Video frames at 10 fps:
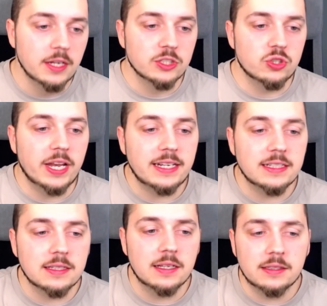So let
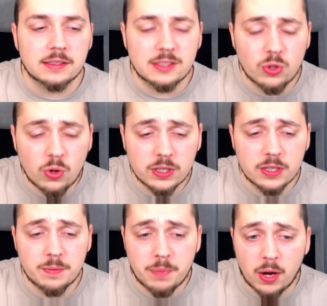us talk
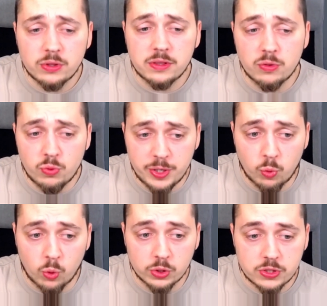about the
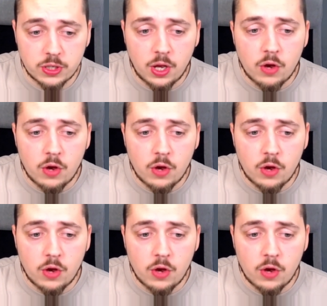rewards.